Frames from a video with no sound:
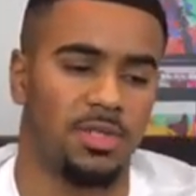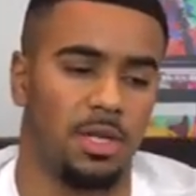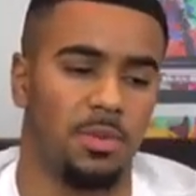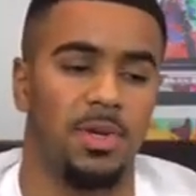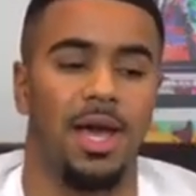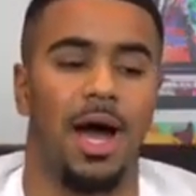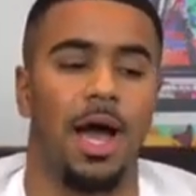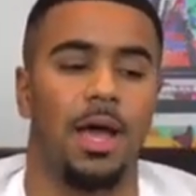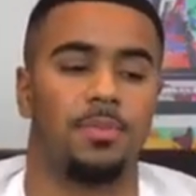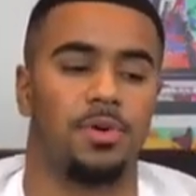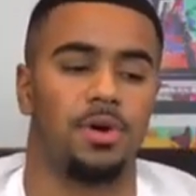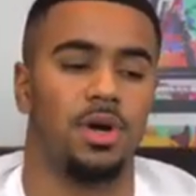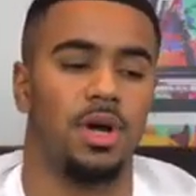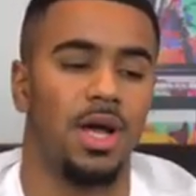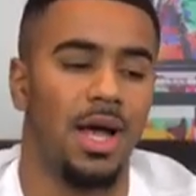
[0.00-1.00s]
It's gonna be
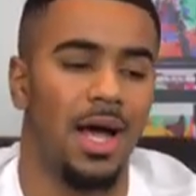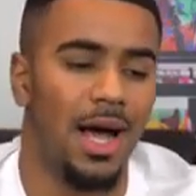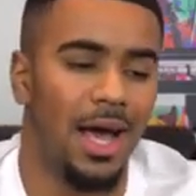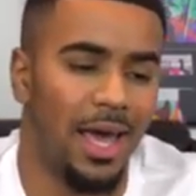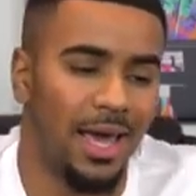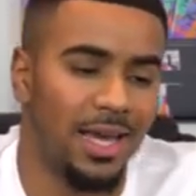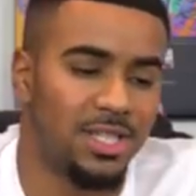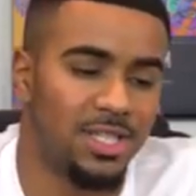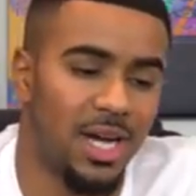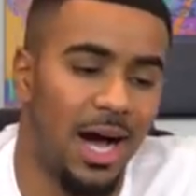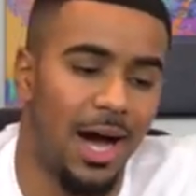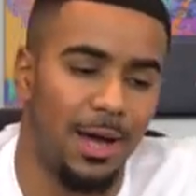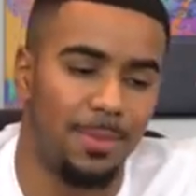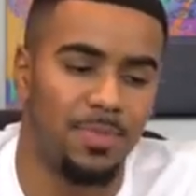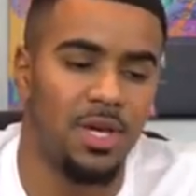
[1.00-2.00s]

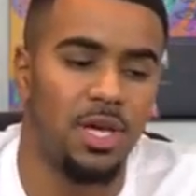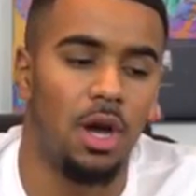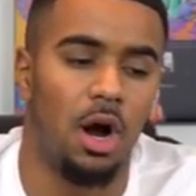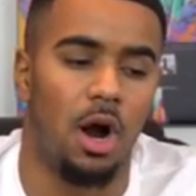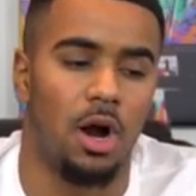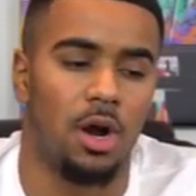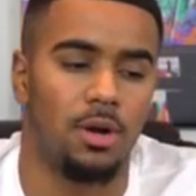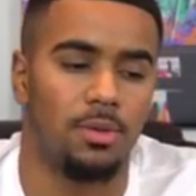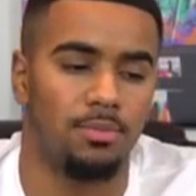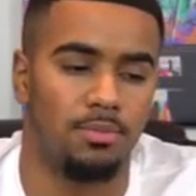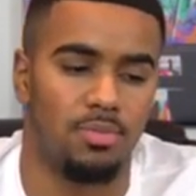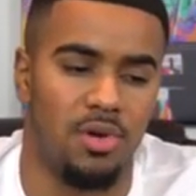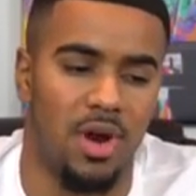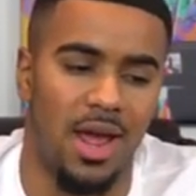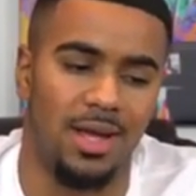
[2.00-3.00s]

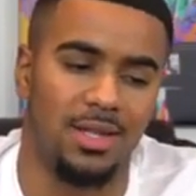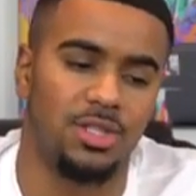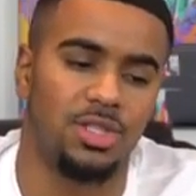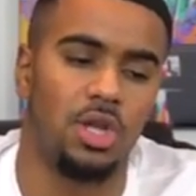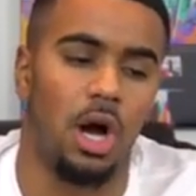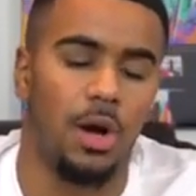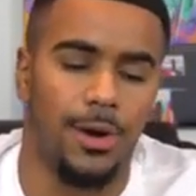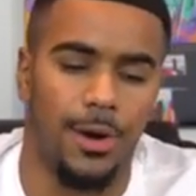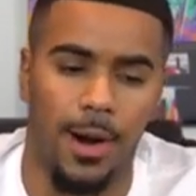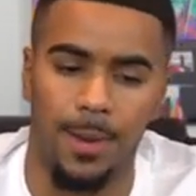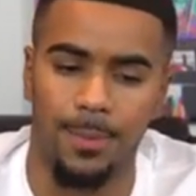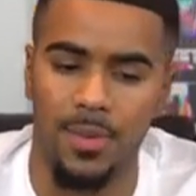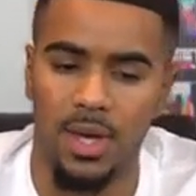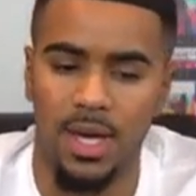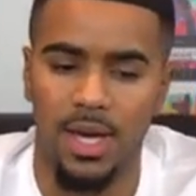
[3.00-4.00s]

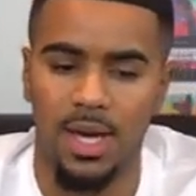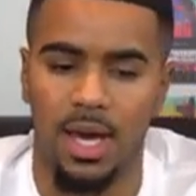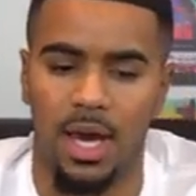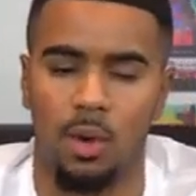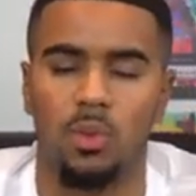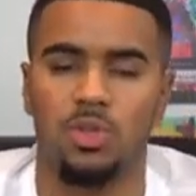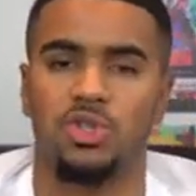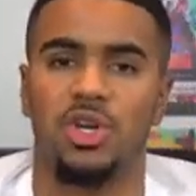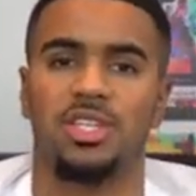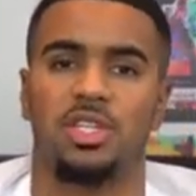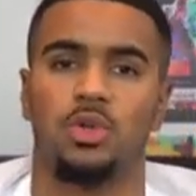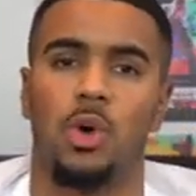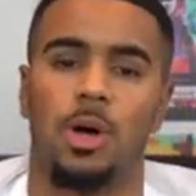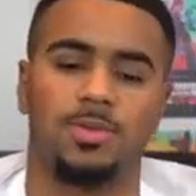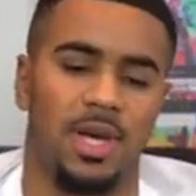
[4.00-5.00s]
hyperbrands.com. And once you get
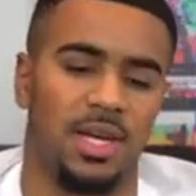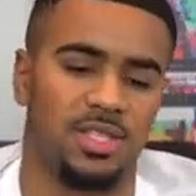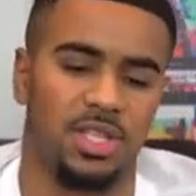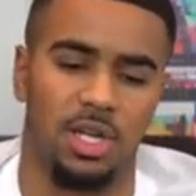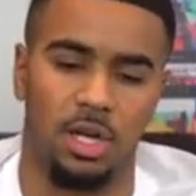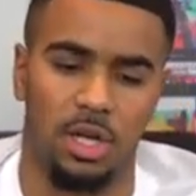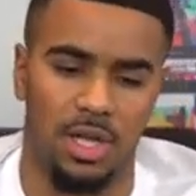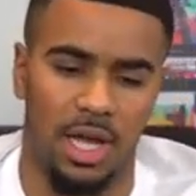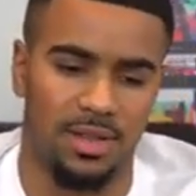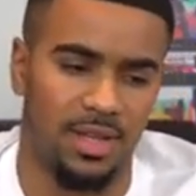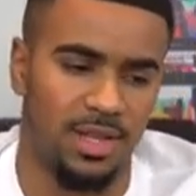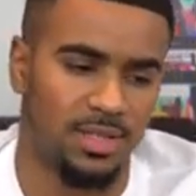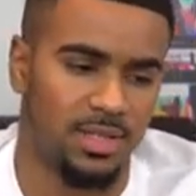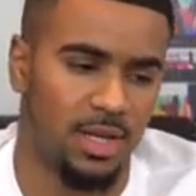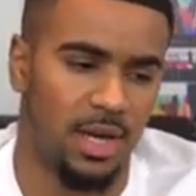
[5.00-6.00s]
to the website, it's gonna look like
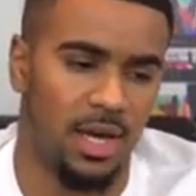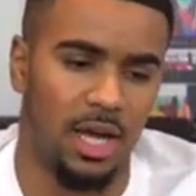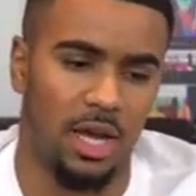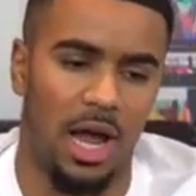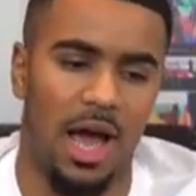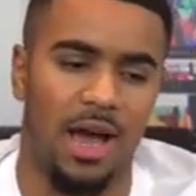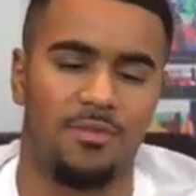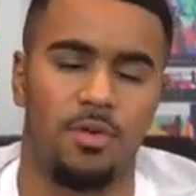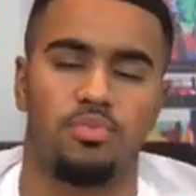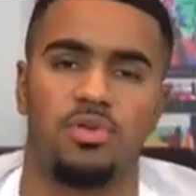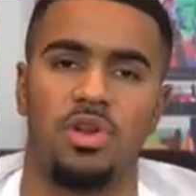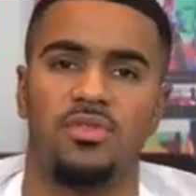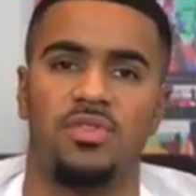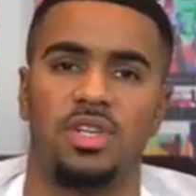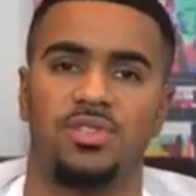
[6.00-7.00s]
this. Again, I have a
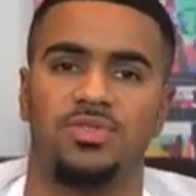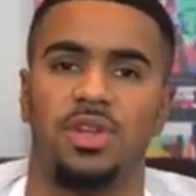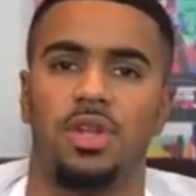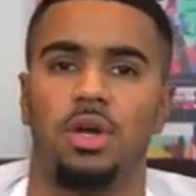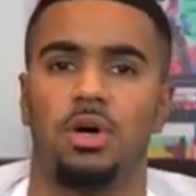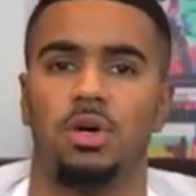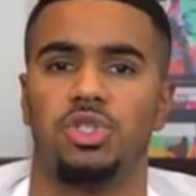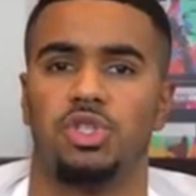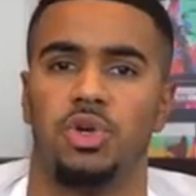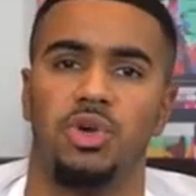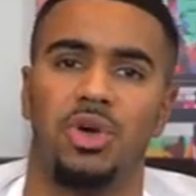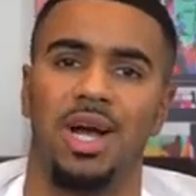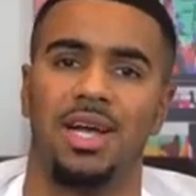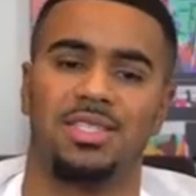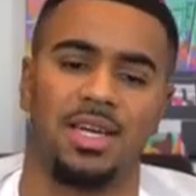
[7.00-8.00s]
previous video showing
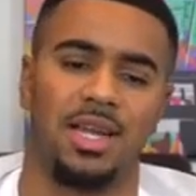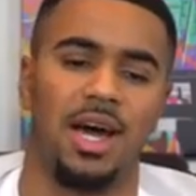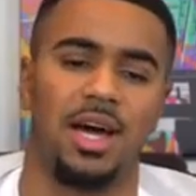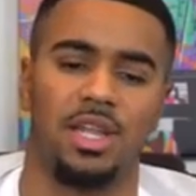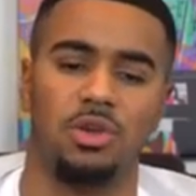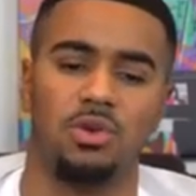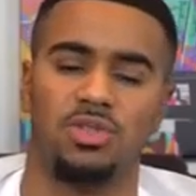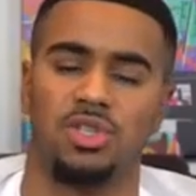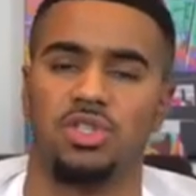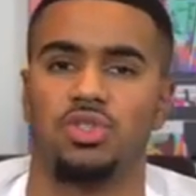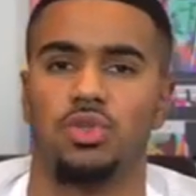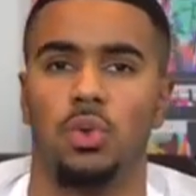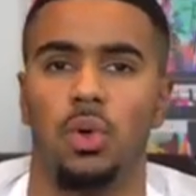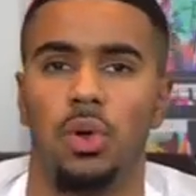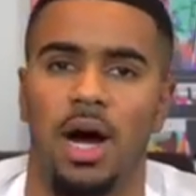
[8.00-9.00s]
you guys kind of how to use this
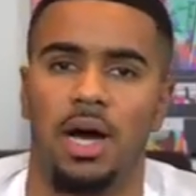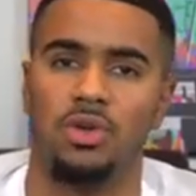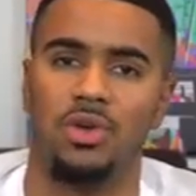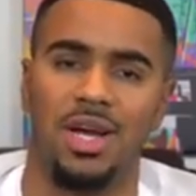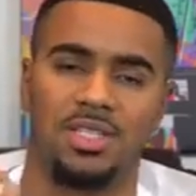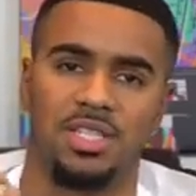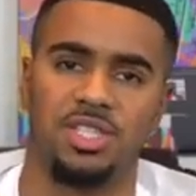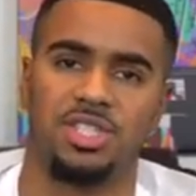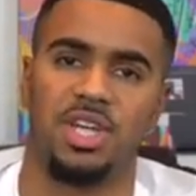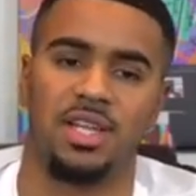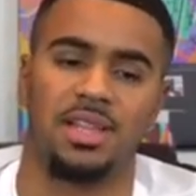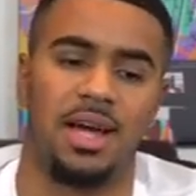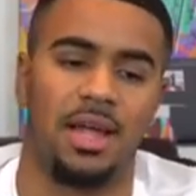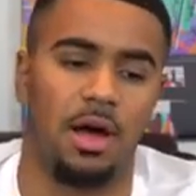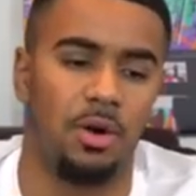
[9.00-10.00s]
tool. You guys can
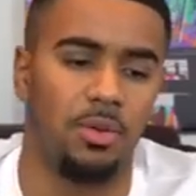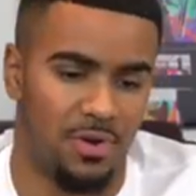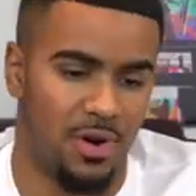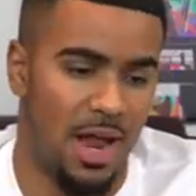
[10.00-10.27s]
check that out.